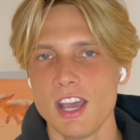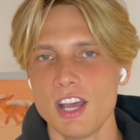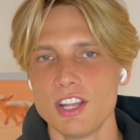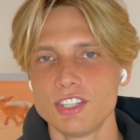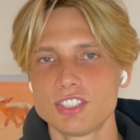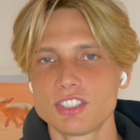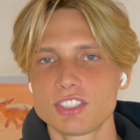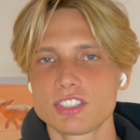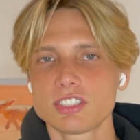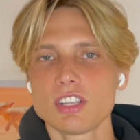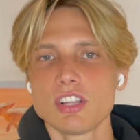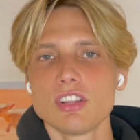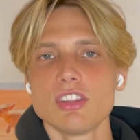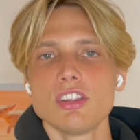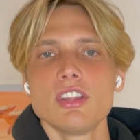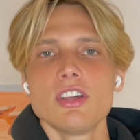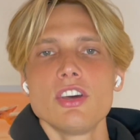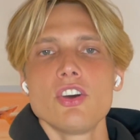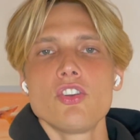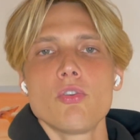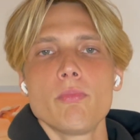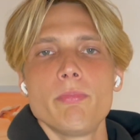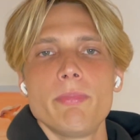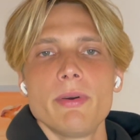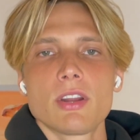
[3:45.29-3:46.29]
Just a
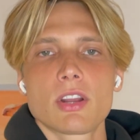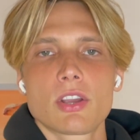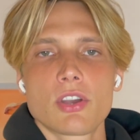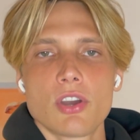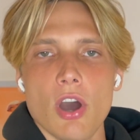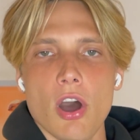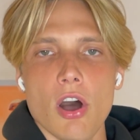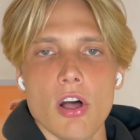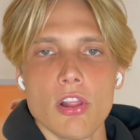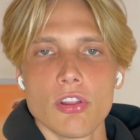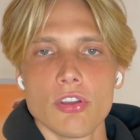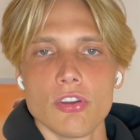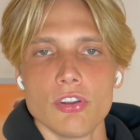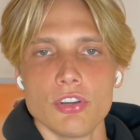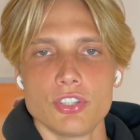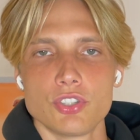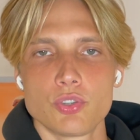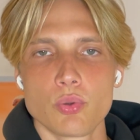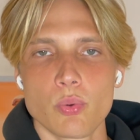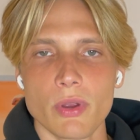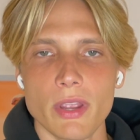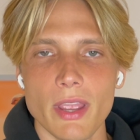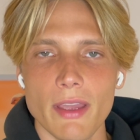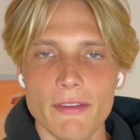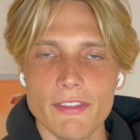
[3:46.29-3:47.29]
little bit of color
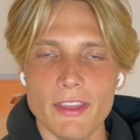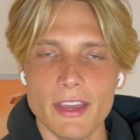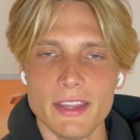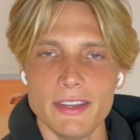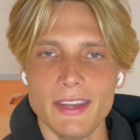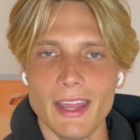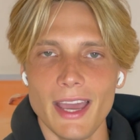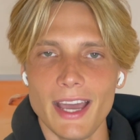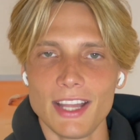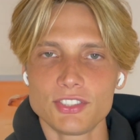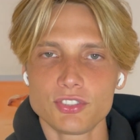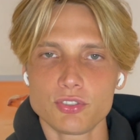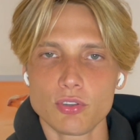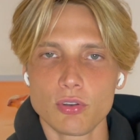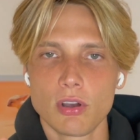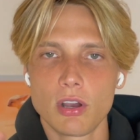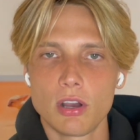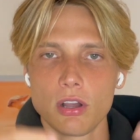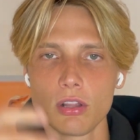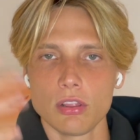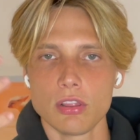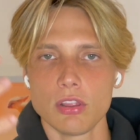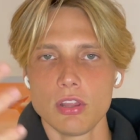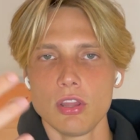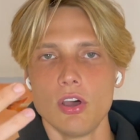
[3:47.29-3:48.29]
to where you have that natural
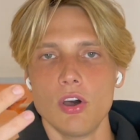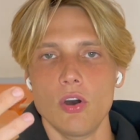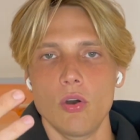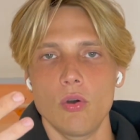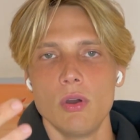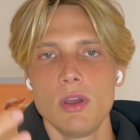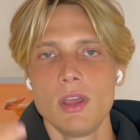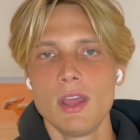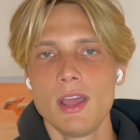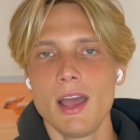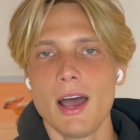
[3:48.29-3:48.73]
glow.